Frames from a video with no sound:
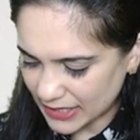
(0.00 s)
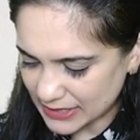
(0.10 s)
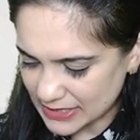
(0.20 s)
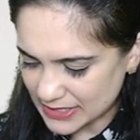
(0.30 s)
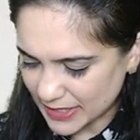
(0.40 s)
It
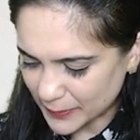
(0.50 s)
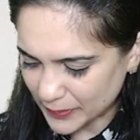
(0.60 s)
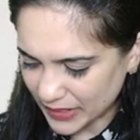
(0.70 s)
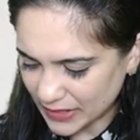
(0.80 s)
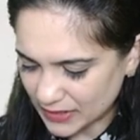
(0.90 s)
is
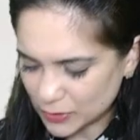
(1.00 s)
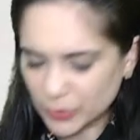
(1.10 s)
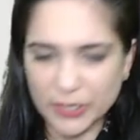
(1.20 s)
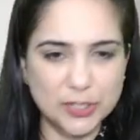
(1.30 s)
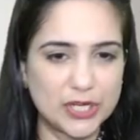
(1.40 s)
separate. You
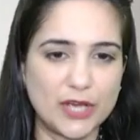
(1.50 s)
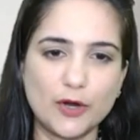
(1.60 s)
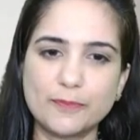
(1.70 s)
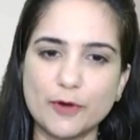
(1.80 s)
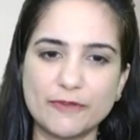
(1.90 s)
can share your
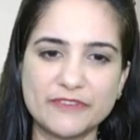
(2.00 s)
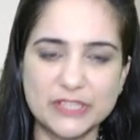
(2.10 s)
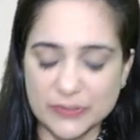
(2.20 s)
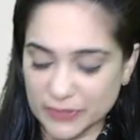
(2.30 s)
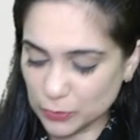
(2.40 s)

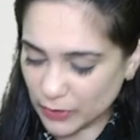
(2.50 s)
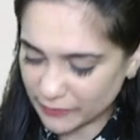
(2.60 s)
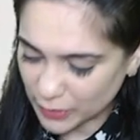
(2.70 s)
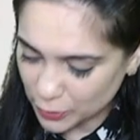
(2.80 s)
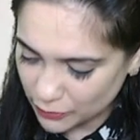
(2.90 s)
profits with whoever
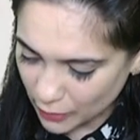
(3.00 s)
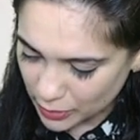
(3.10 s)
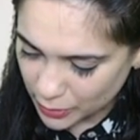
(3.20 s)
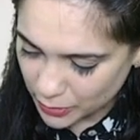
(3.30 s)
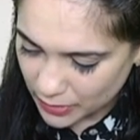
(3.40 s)
you
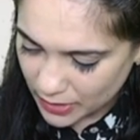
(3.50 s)
want to.